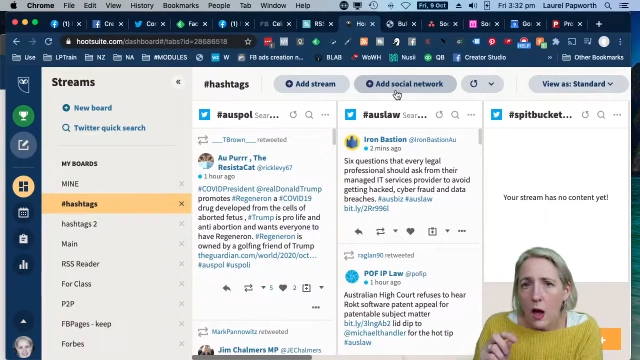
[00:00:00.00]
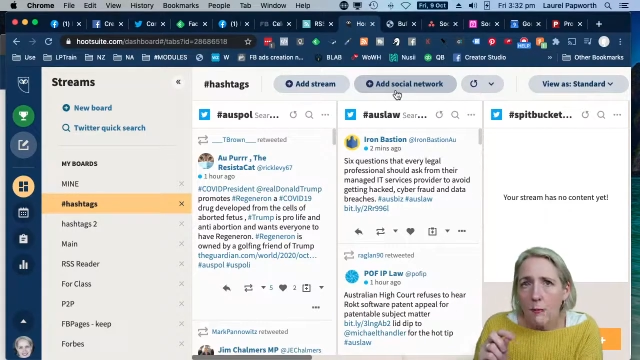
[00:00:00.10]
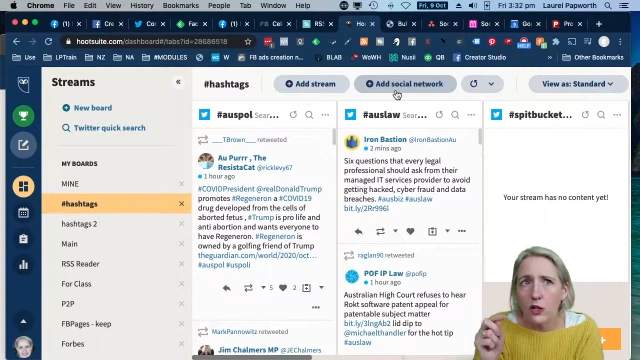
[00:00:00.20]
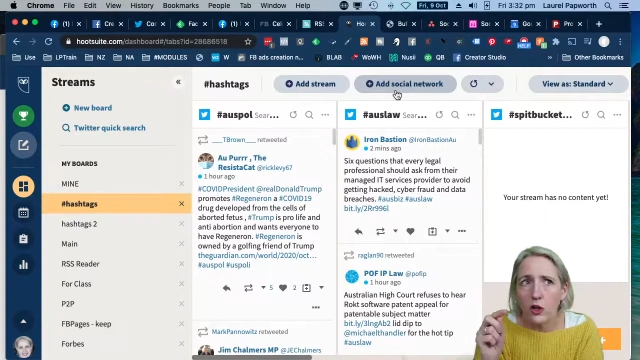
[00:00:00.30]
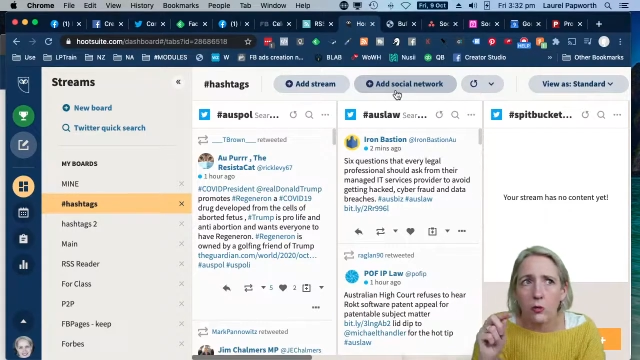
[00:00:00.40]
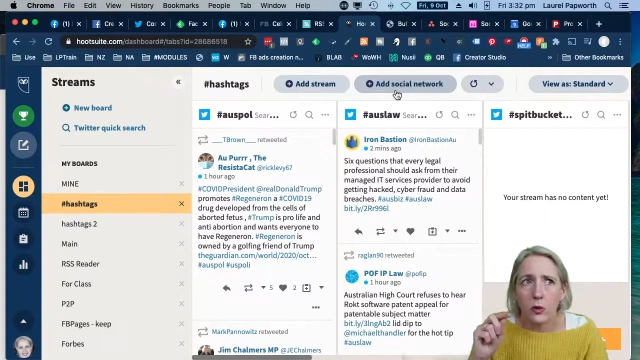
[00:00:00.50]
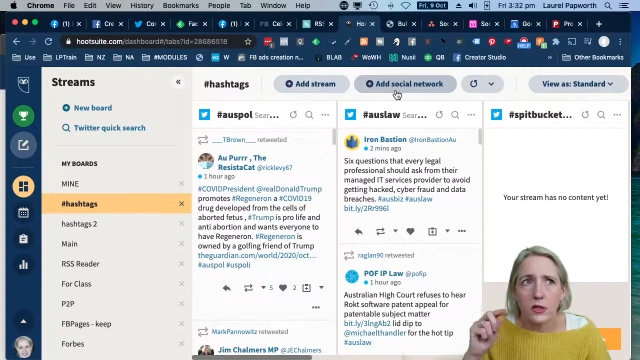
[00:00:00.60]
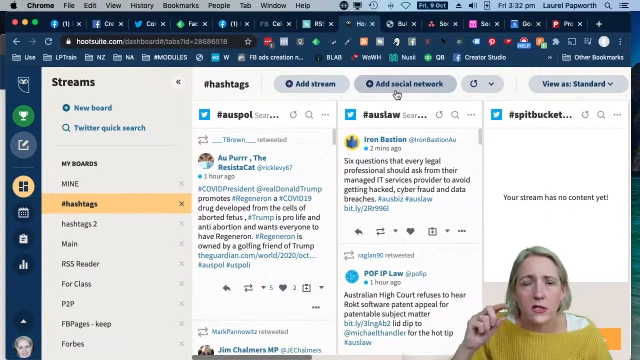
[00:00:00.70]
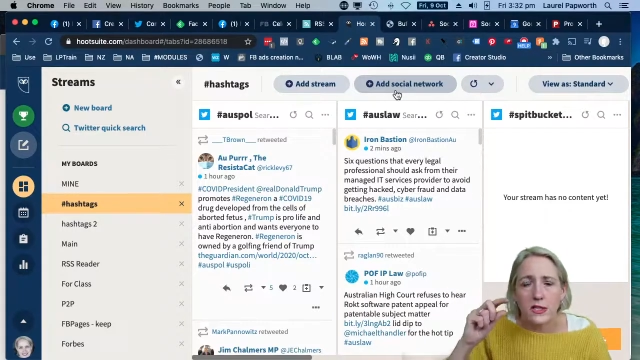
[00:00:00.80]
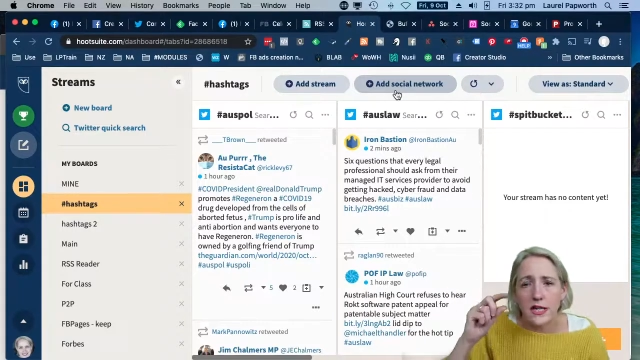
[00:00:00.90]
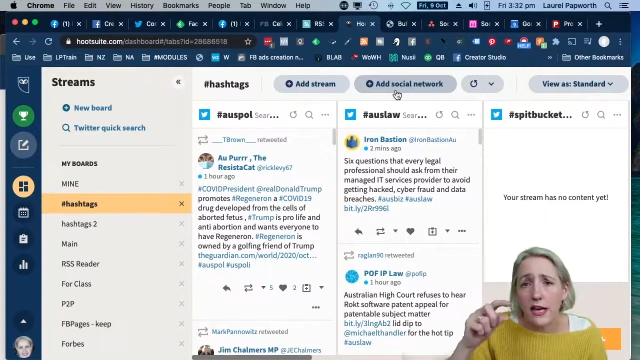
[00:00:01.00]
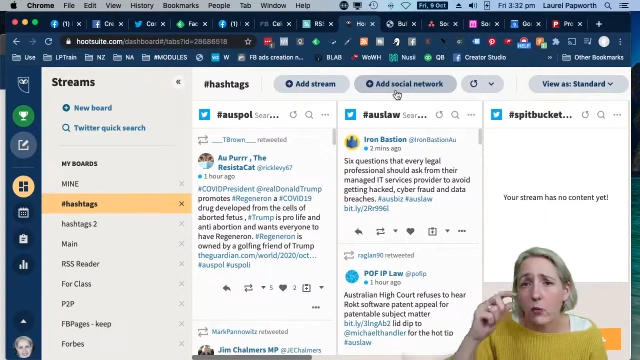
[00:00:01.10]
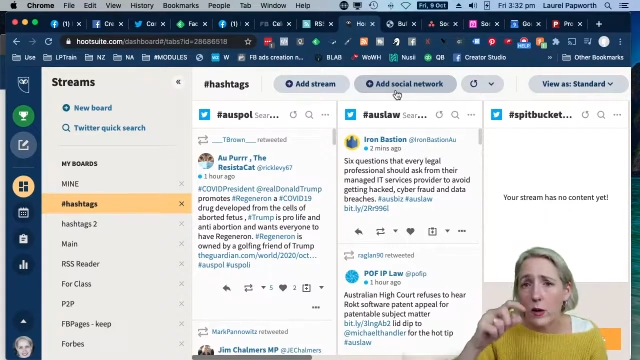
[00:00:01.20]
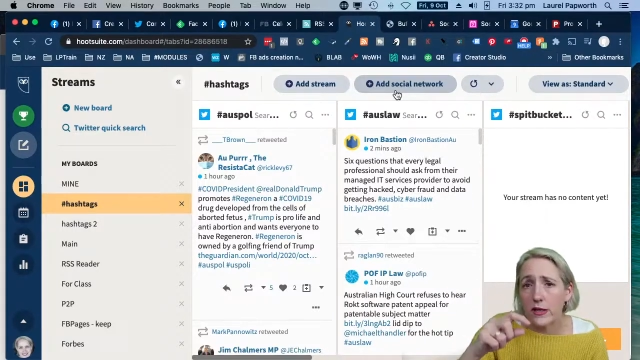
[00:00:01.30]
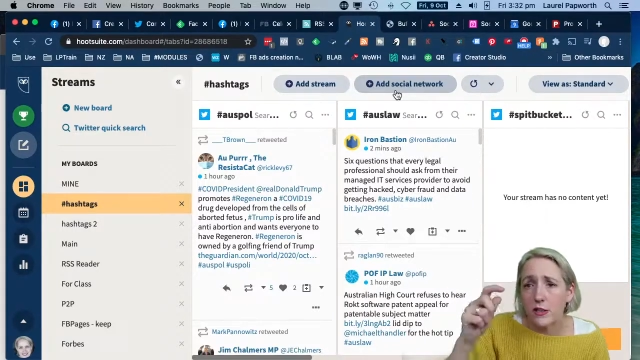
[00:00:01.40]
but you want to take
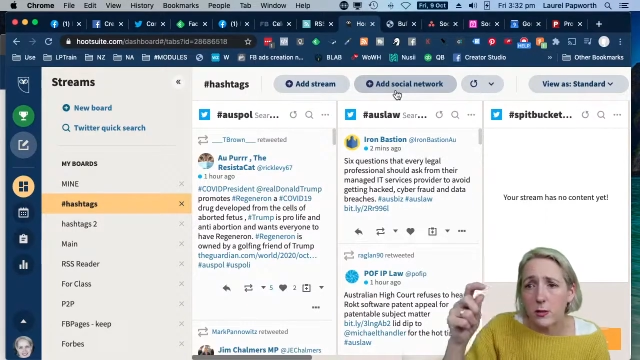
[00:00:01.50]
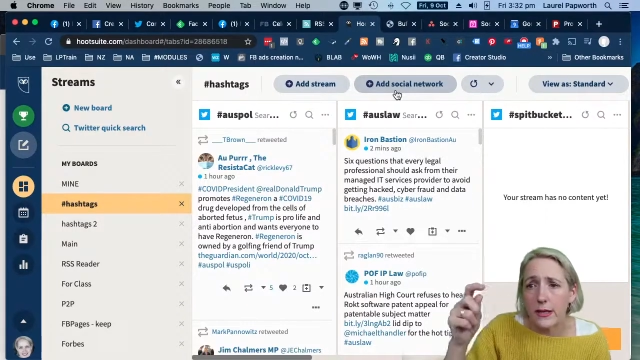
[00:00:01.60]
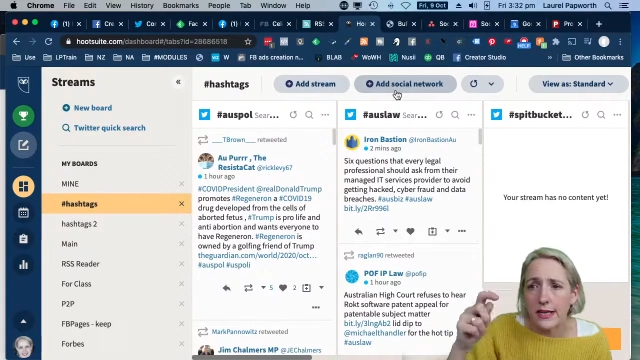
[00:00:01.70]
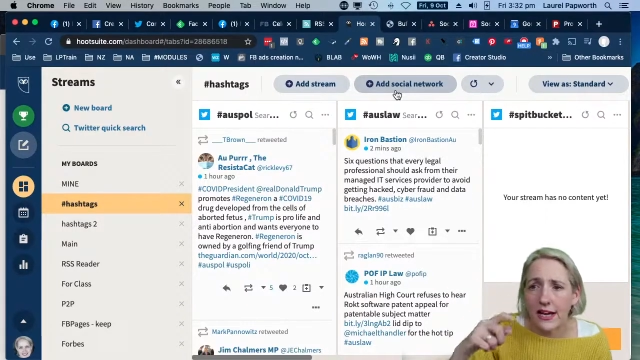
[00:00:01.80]
one tweet